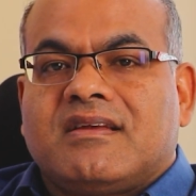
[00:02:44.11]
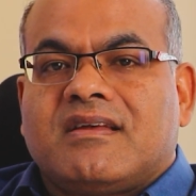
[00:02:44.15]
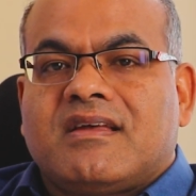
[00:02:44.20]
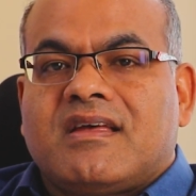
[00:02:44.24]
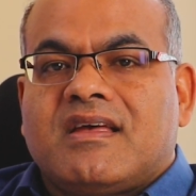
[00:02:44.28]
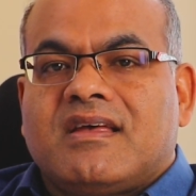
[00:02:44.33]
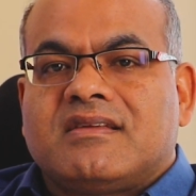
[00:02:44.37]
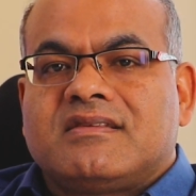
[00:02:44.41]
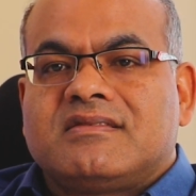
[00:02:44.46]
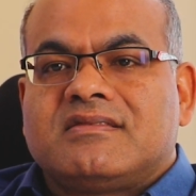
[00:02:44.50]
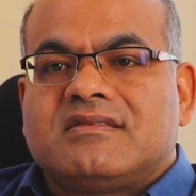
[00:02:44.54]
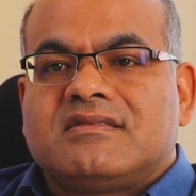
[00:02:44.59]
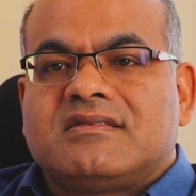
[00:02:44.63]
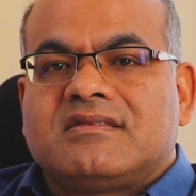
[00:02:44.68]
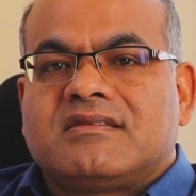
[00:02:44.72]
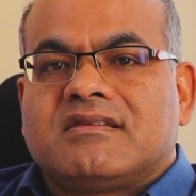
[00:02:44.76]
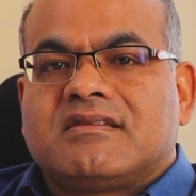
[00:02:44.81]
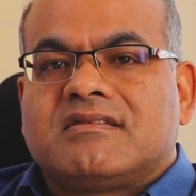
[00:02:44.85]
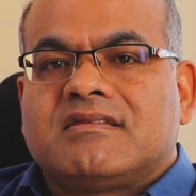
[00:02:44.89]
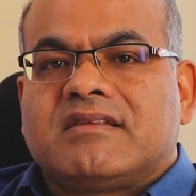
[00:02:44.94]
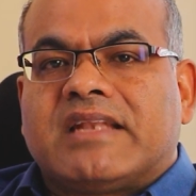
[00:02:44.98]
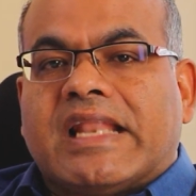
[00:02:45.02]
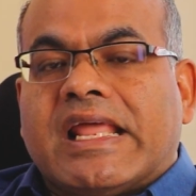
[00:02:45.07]
and
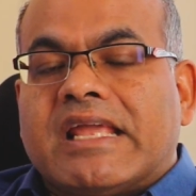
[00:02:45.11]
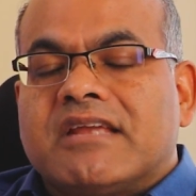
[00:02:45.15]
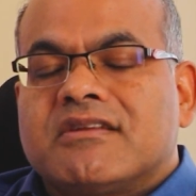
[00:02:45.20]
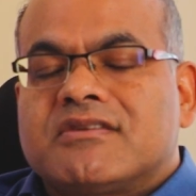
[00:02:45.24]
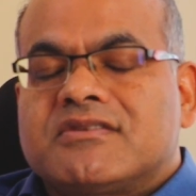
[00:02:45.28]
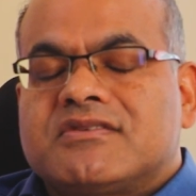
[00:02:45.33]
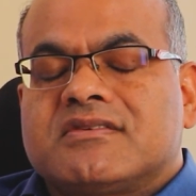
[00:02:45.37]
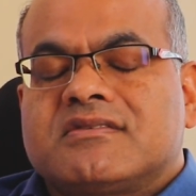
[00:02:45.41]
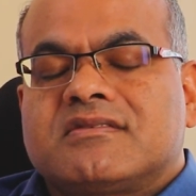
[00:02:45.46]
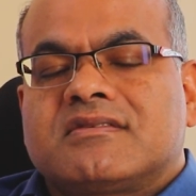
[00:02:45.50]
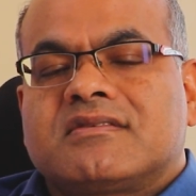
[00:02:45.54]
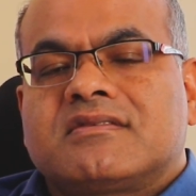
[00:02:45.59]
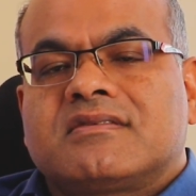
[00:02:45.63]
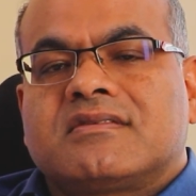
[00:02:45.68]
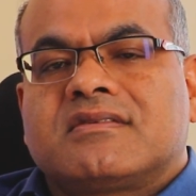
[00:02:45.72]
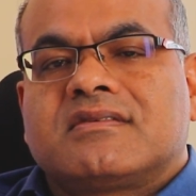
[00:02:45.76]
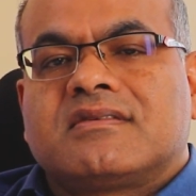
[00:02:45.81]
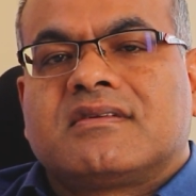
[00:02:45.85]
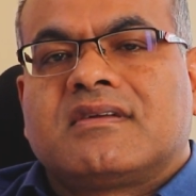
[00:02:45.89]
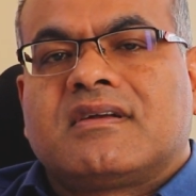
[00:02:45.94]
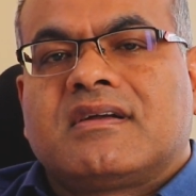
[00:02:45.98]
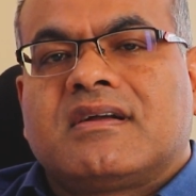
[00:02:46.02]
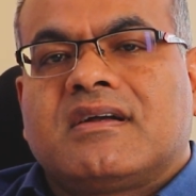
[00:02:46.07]
later
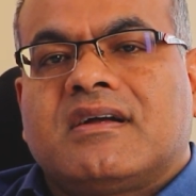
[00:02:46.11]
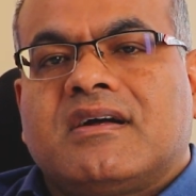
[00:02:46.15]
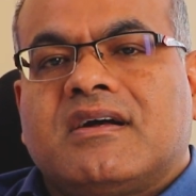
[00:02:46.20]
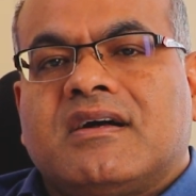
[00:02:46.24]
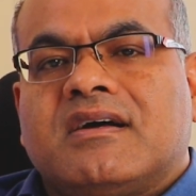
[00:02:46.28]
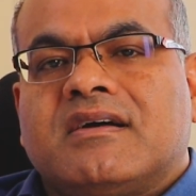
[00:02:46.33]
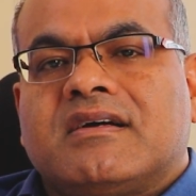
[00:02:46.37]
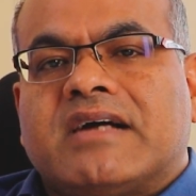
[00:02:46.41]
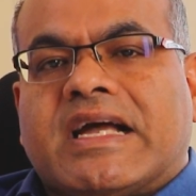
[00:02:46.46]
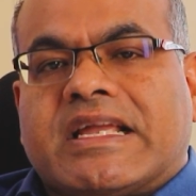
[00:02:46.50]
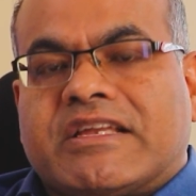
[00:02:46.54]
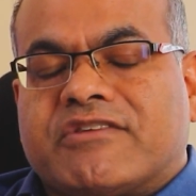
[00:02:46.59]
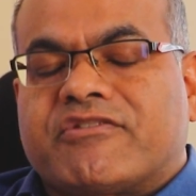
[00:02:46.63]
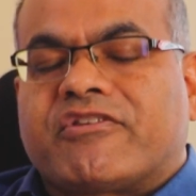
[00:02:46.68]
I